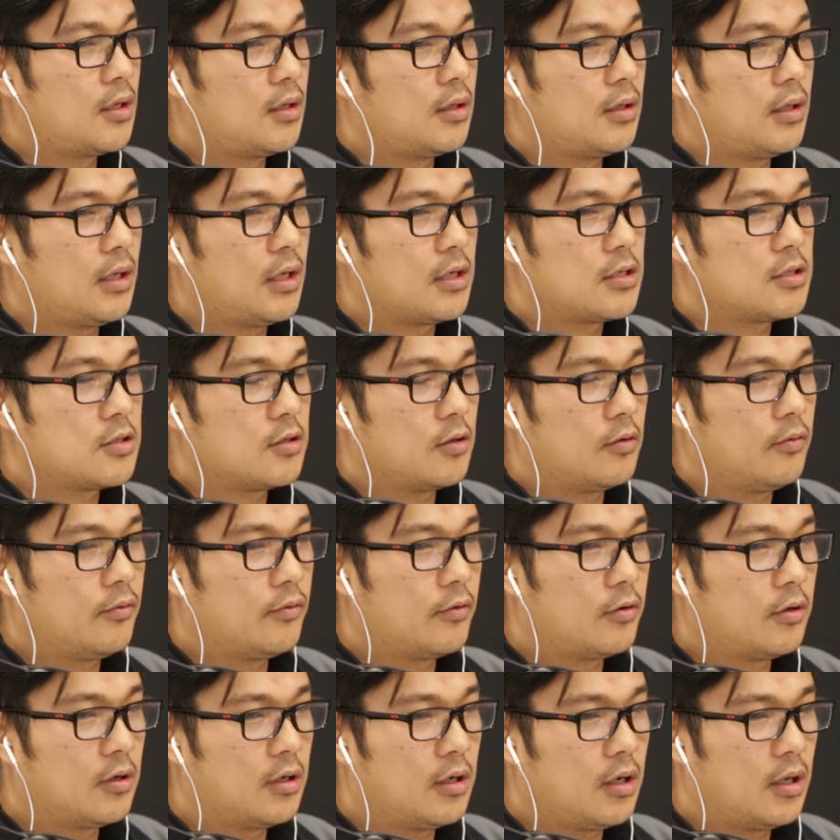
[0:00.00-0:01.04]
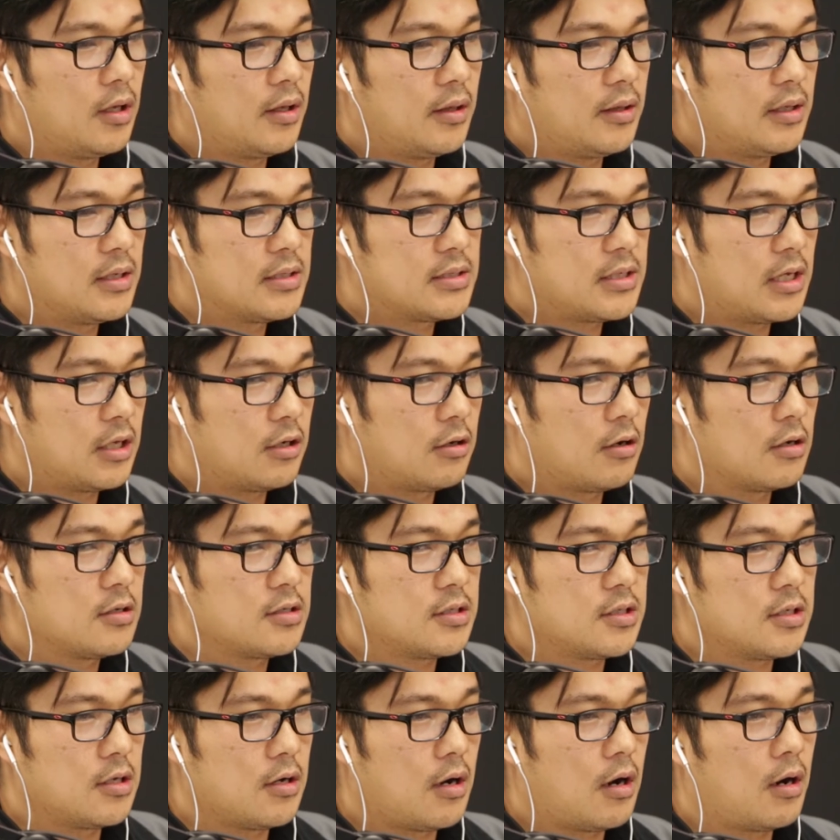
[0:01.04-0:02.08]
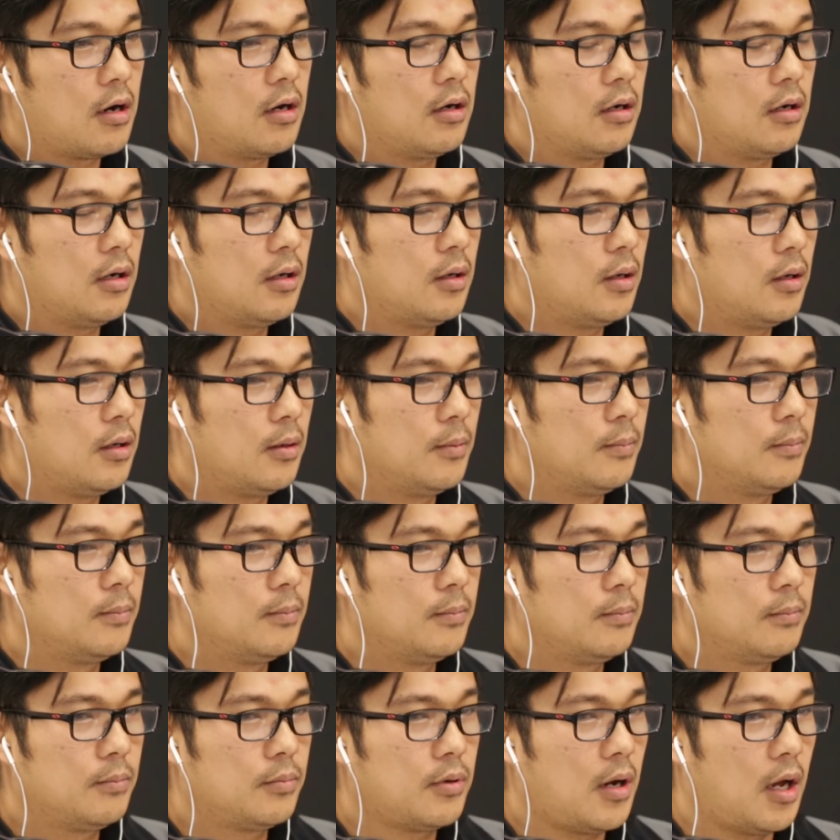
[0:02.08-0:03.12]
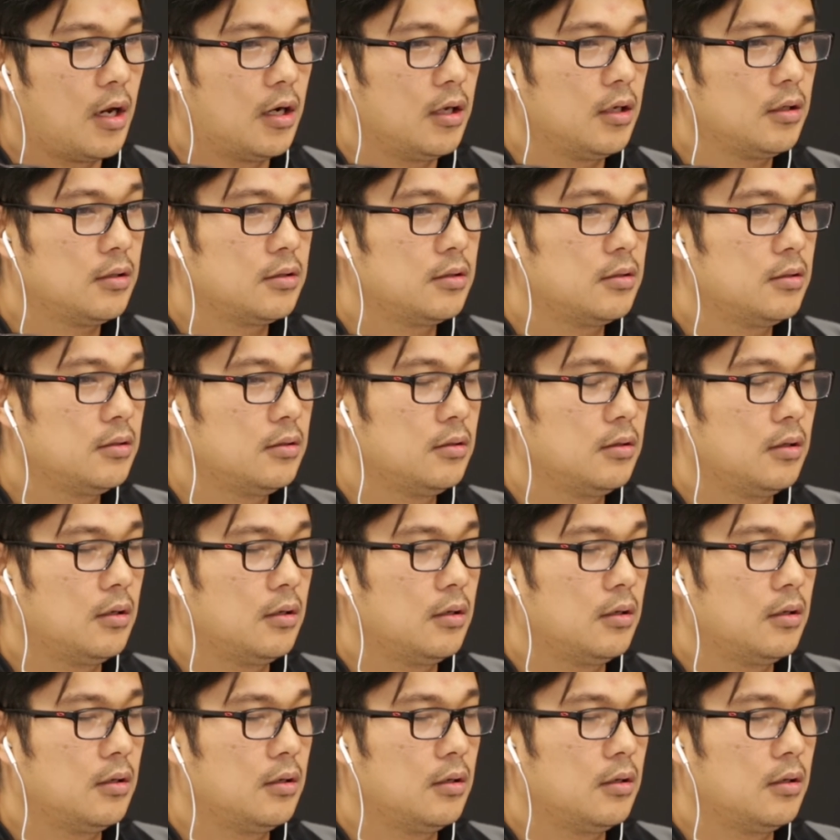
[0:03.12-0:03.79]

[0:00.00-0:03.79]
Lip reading: Yeah, so for this NRCR product,